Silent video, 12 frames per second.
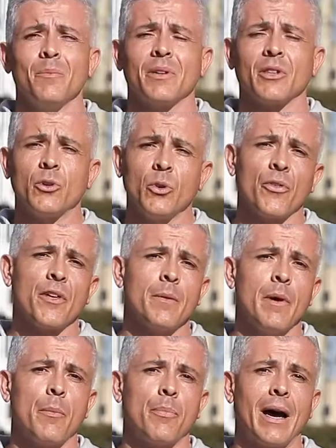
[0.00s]
But the cool thing
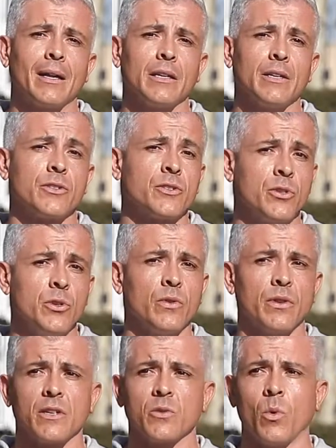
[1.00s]
about Bradley is 2
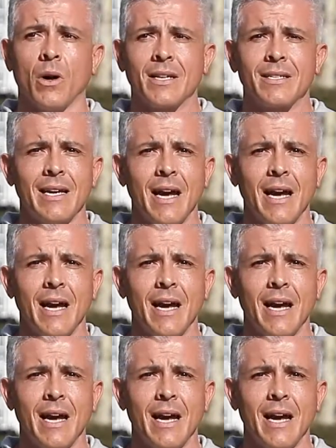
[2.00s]
things. One, its